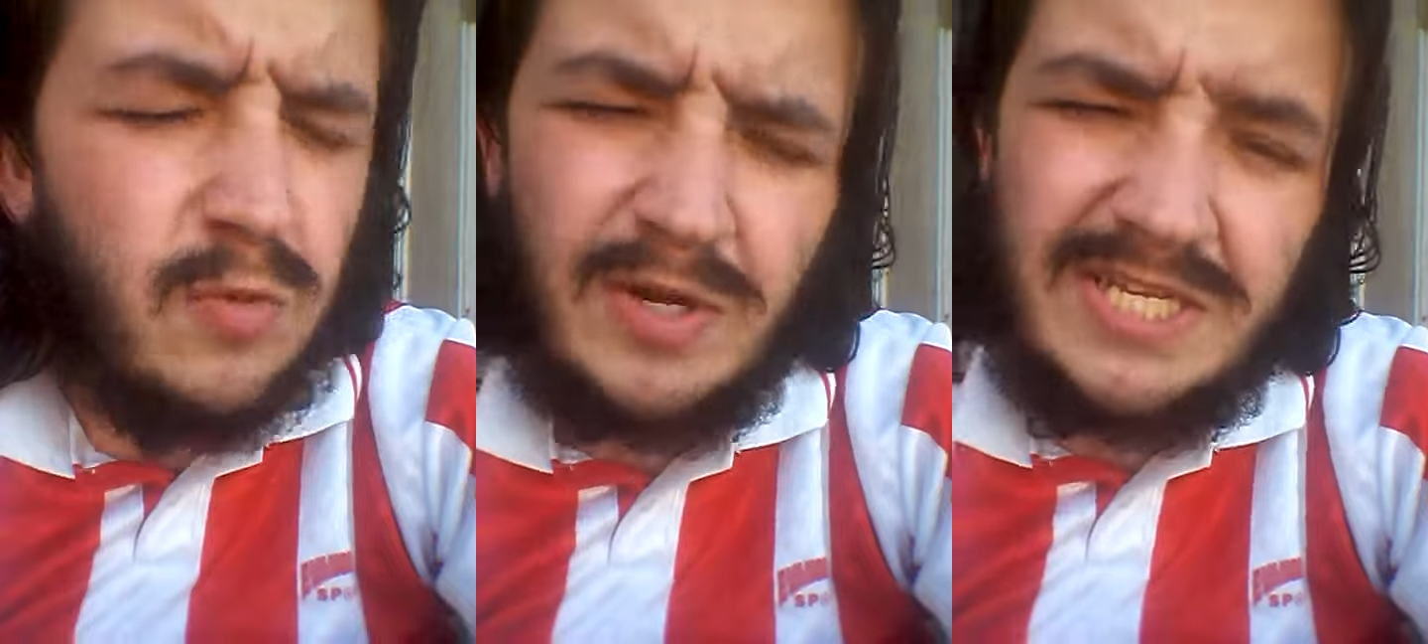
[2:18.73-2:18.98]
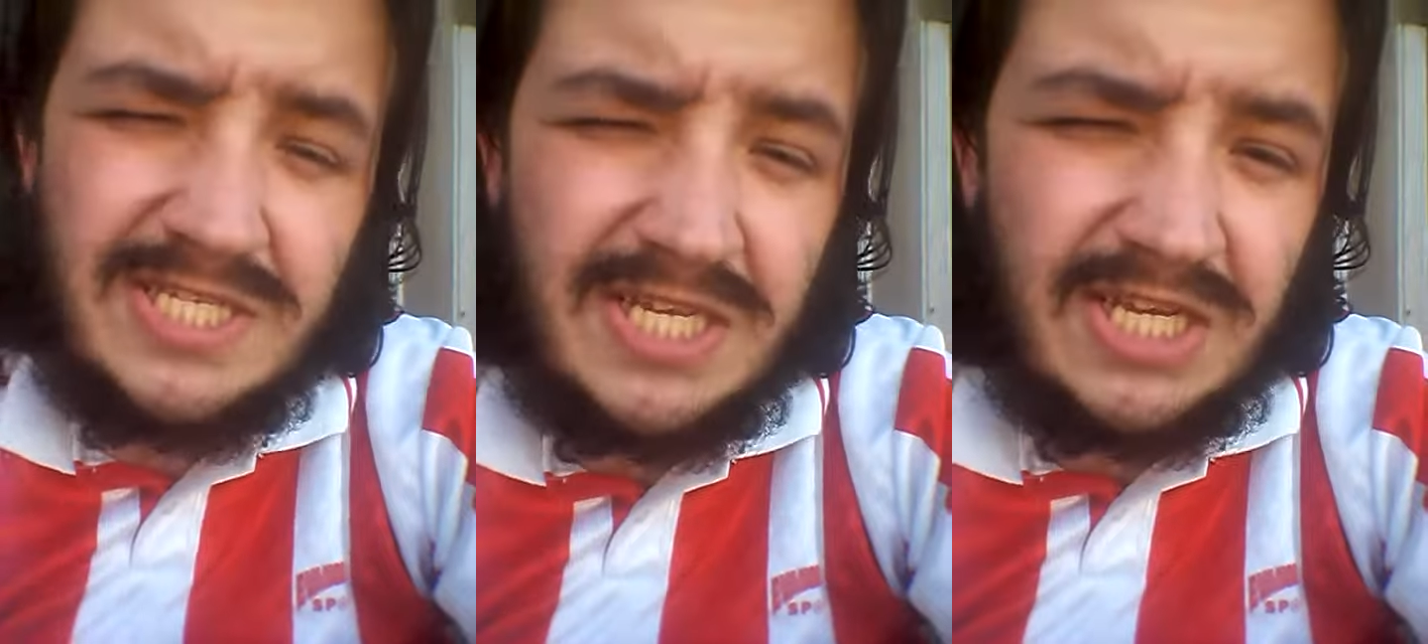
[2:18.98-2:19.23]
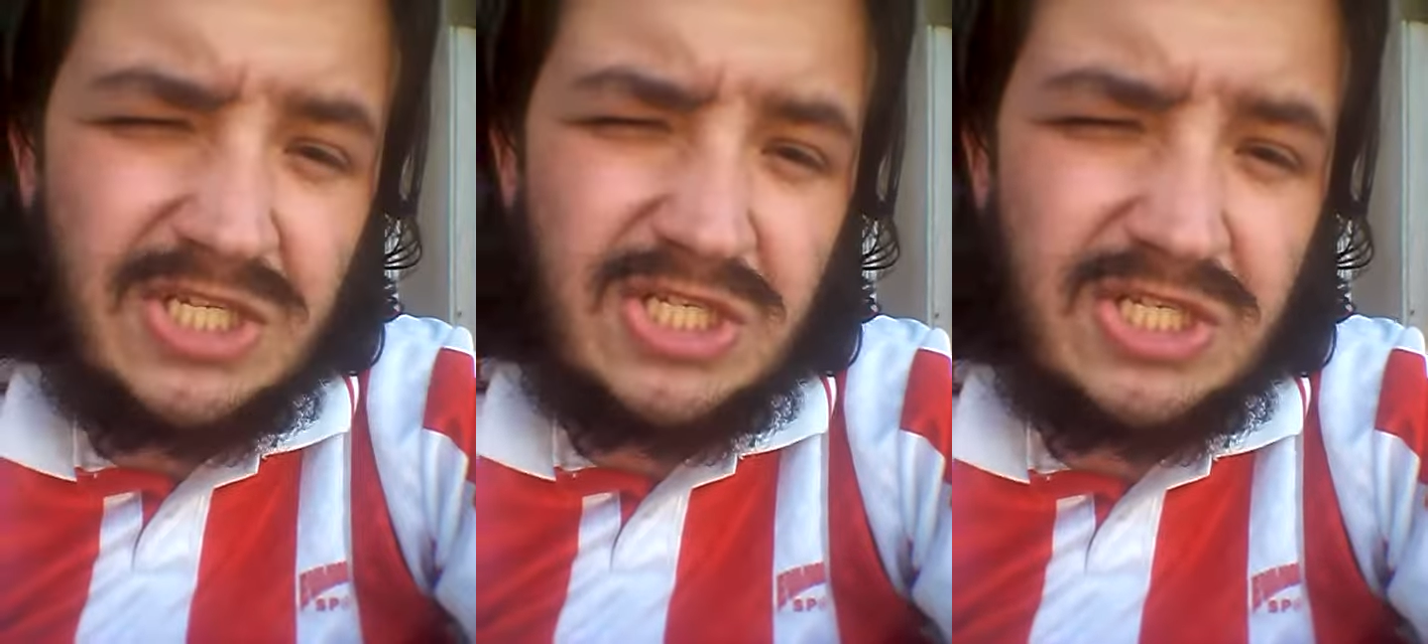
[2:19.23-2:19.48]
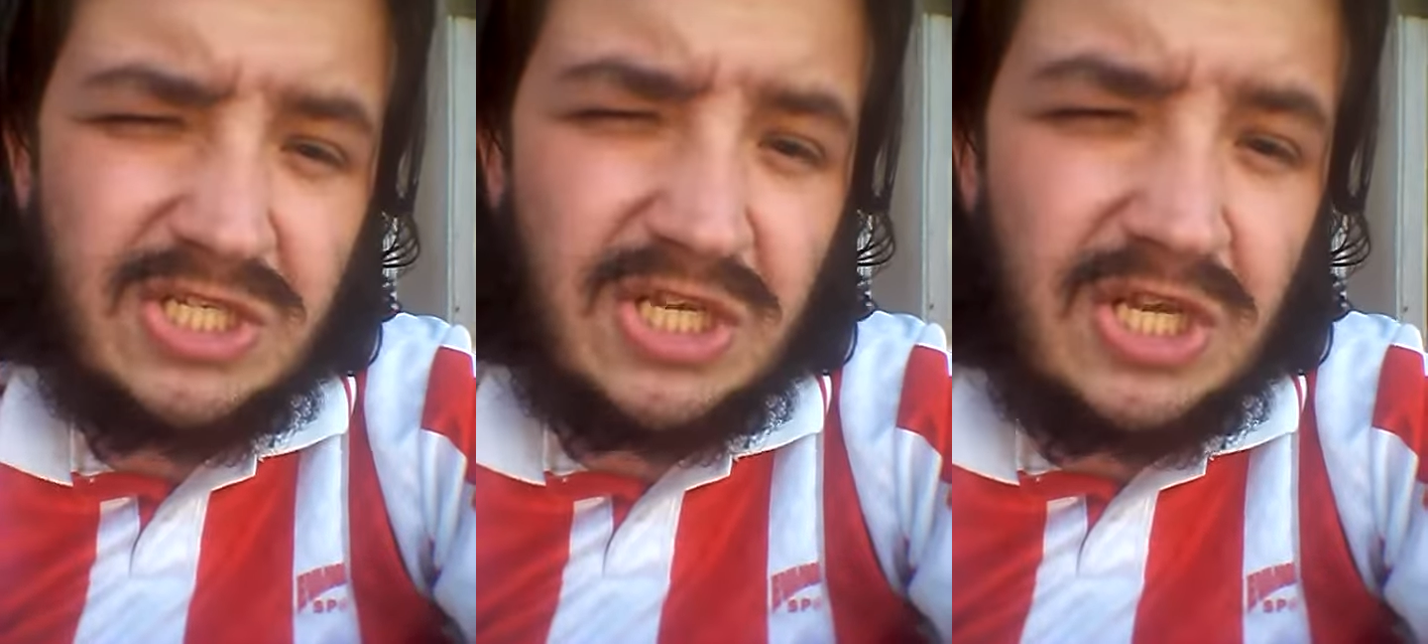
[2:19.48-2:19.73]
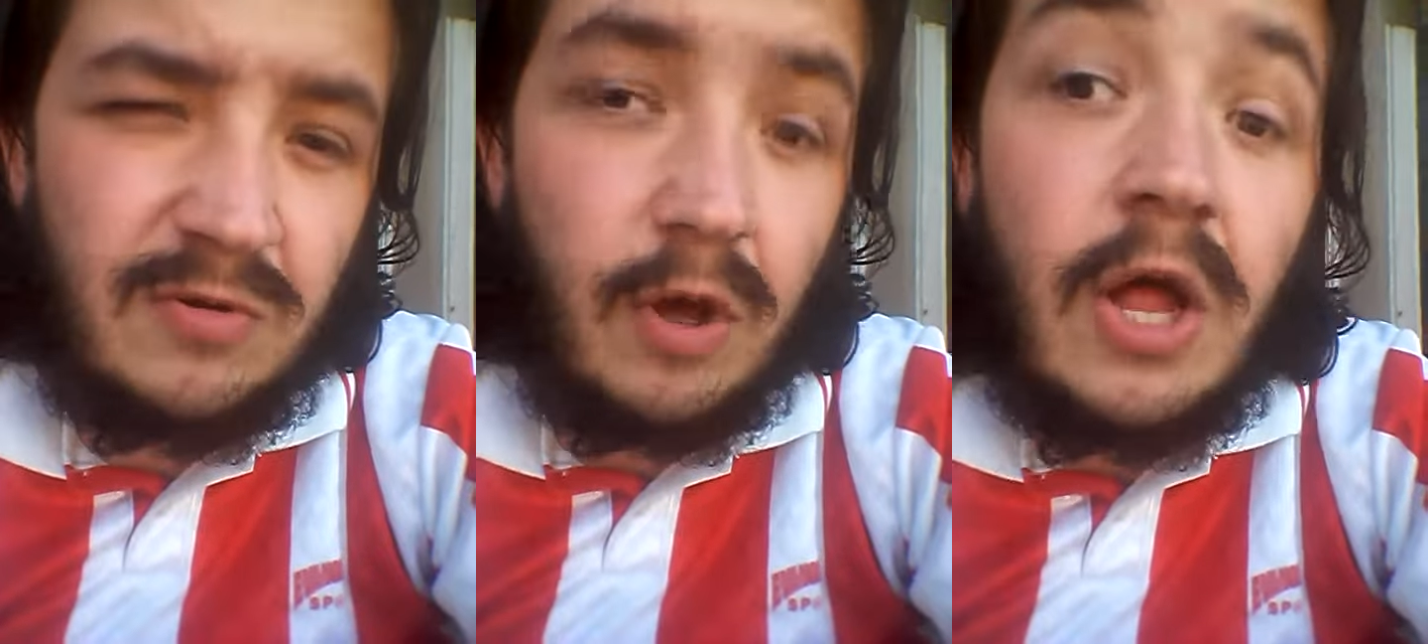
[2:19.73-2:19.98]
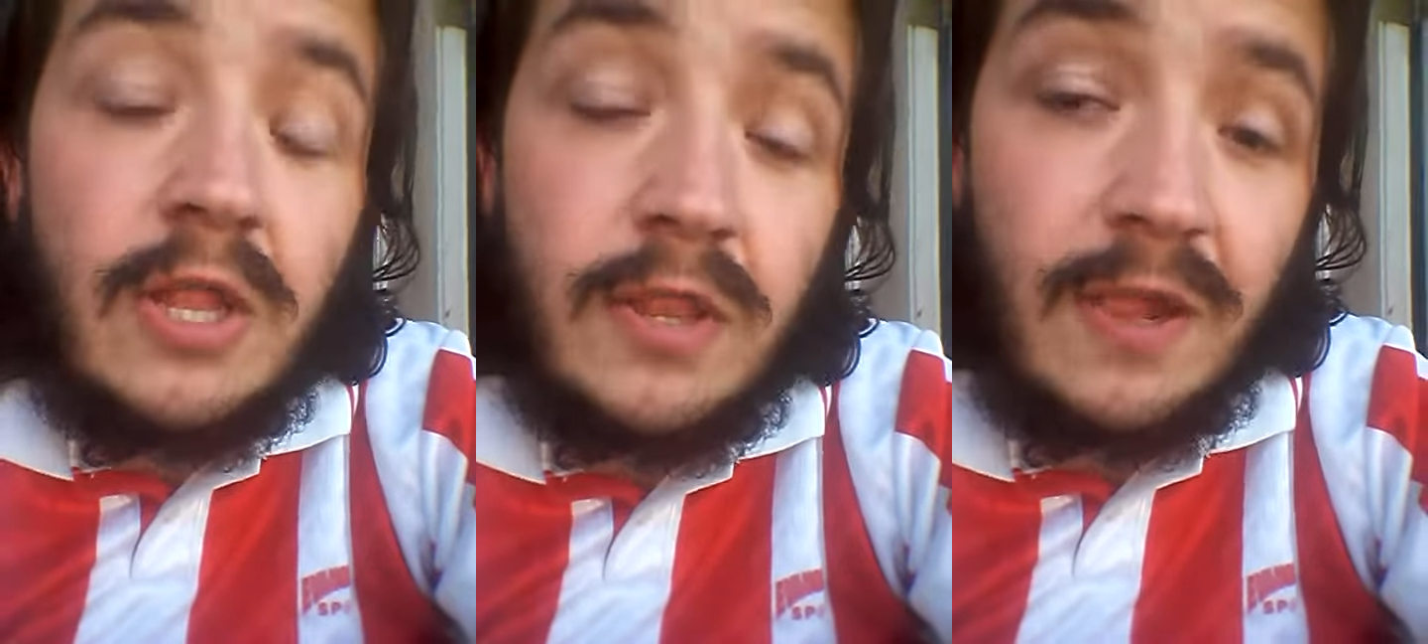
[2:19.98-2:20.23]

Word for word: 26 well,